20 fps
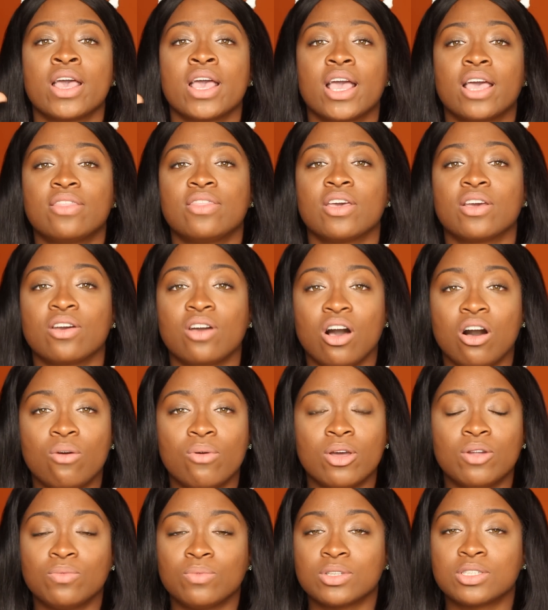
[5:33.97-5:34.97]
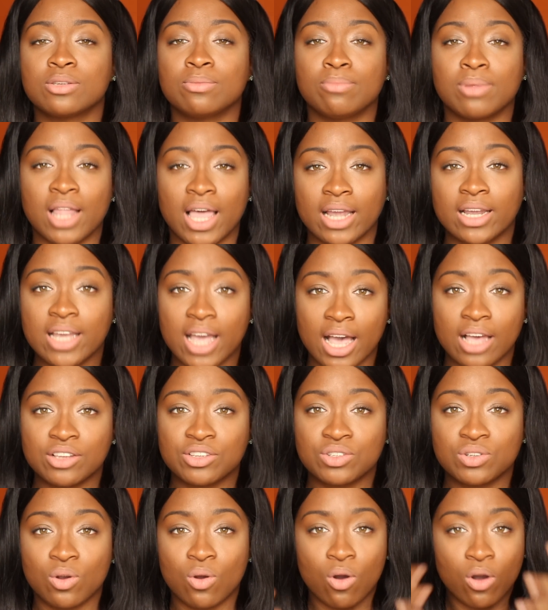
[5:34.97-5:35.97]
and then go in with some black
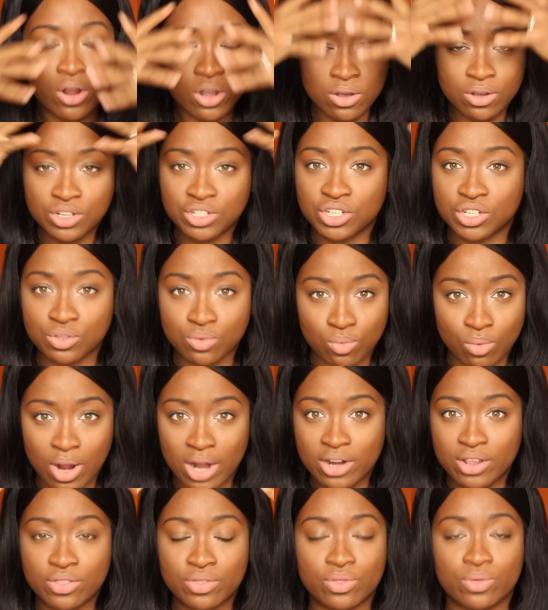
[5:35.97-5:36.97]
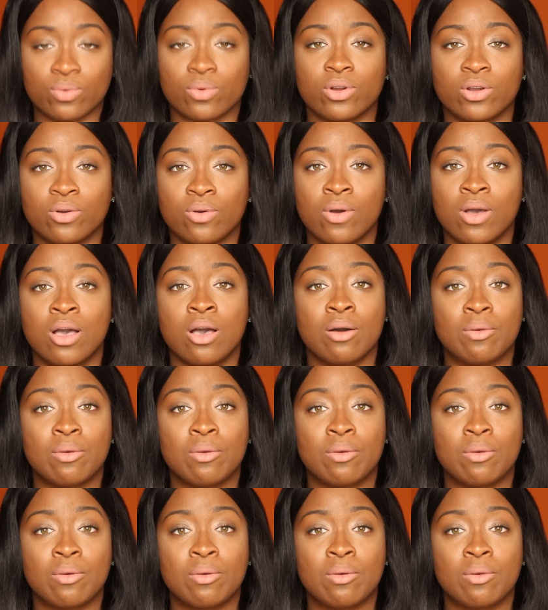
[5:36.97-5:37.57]
castor oil and just run it through.